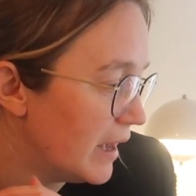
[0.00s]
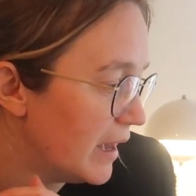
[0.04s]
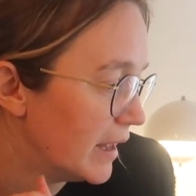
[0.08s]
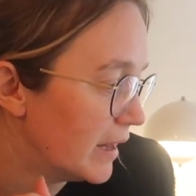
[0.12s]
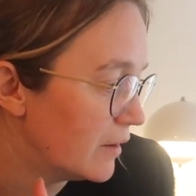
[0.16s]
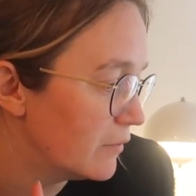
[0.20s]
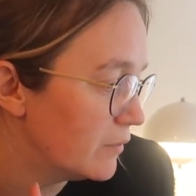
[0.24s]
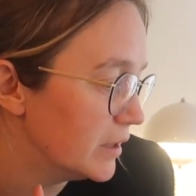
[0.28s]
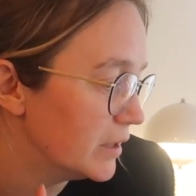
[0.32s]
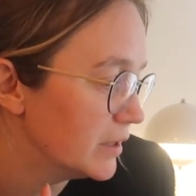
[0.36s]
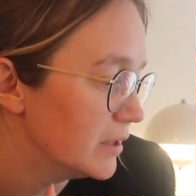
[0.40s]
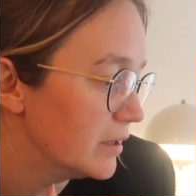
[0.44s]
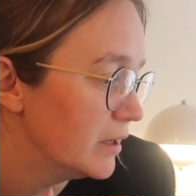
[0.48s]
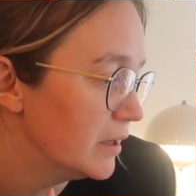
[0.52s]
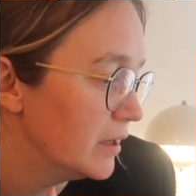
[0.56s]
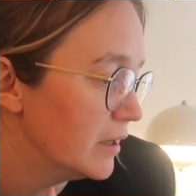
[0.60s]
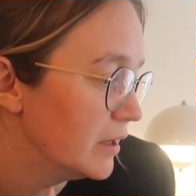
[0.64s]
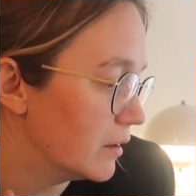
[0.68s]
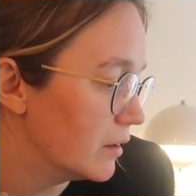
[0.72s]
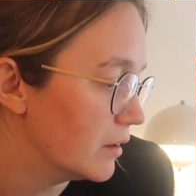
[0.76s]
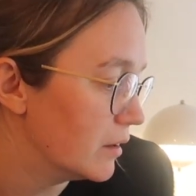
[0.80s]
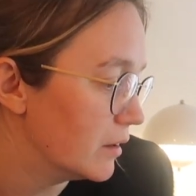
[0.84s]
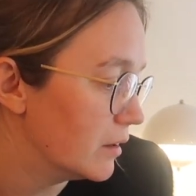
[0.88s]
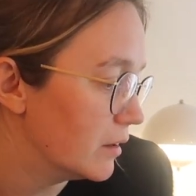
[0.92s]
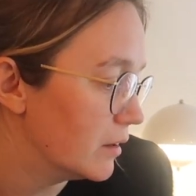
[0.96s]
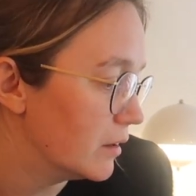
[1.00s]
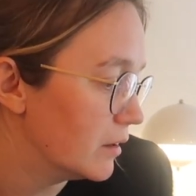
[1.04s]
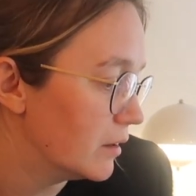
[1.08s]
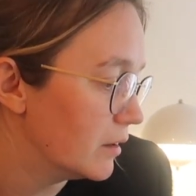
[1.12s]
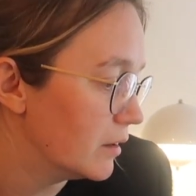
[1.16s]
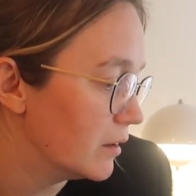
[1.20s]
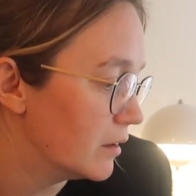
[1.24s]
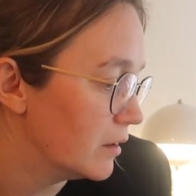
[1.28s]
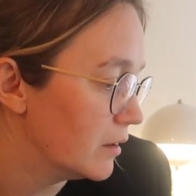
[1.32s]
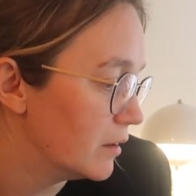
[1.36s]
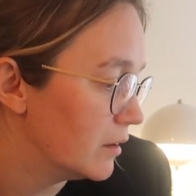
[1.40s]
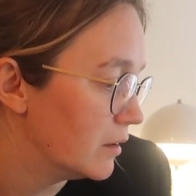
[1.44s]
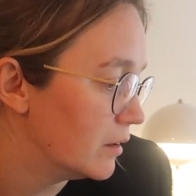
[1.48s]
and I read
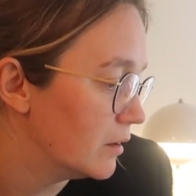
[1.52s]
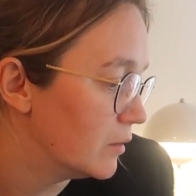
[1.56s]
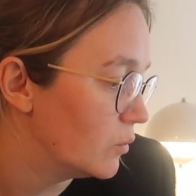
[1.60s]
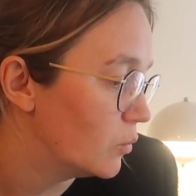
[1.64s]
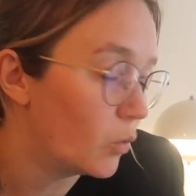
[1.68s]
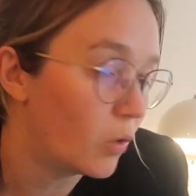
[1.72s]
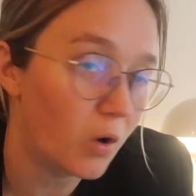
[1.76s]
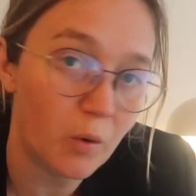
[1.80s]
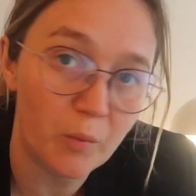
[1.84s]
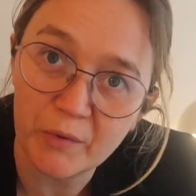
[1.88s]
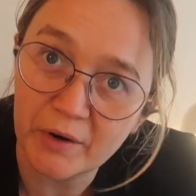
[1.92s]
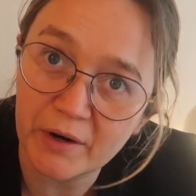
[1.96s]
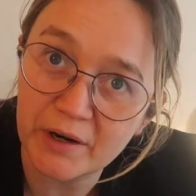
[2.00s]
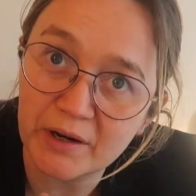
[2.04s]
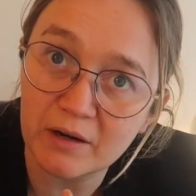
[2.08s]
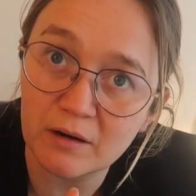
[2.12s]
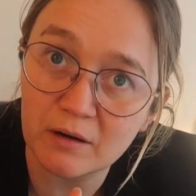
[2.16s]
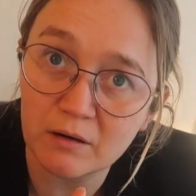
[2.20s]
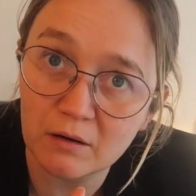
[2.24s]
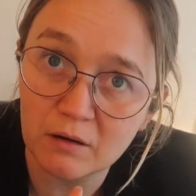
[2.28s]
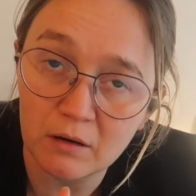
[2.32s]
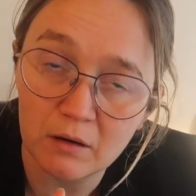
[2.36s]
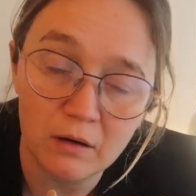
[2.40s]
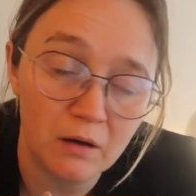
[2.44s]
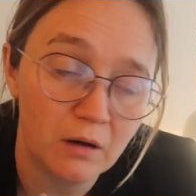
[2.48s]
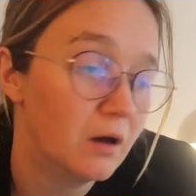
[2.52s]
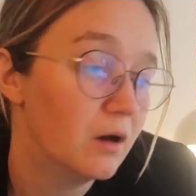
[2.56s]
uh, Warbreaker,